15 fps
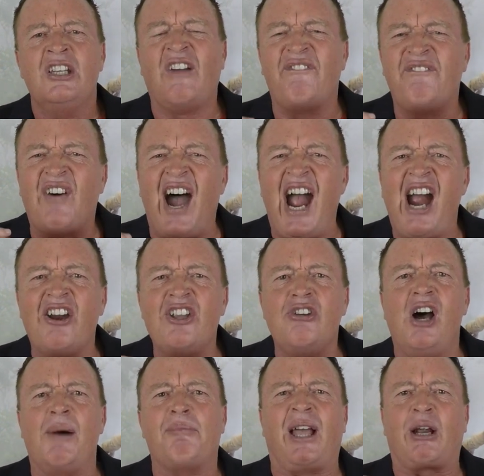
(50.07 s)

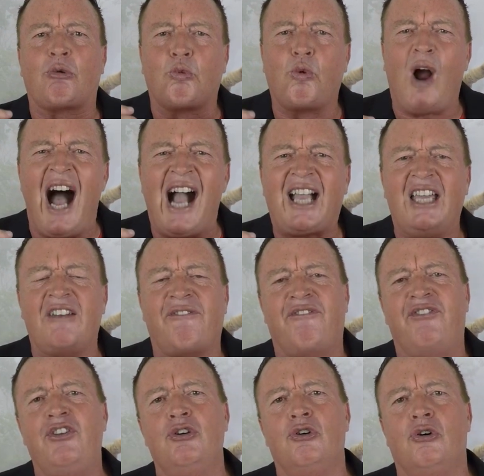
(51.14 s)
up like rocket
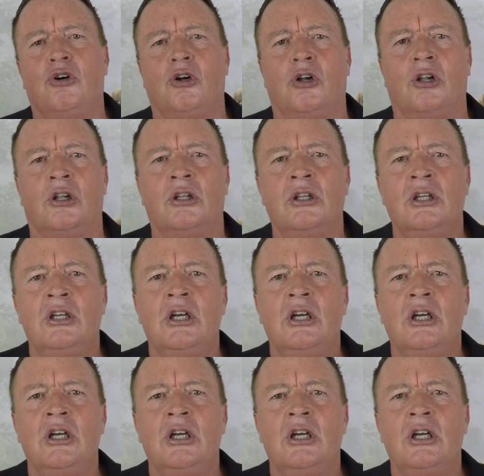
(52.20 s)
fuel.